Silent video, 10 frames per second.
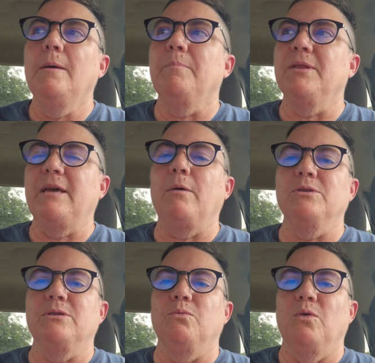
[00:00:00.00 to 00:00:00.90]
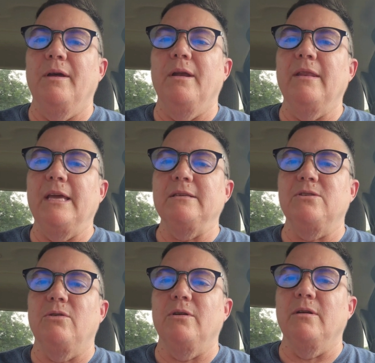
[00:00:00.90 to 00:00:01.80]
But that was the one that
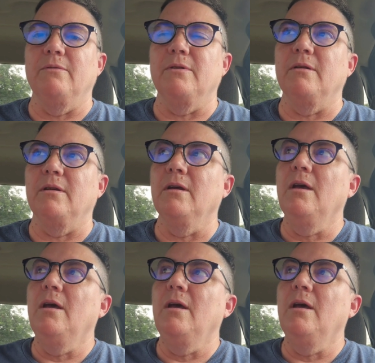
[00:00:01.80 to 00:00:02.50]
started everything.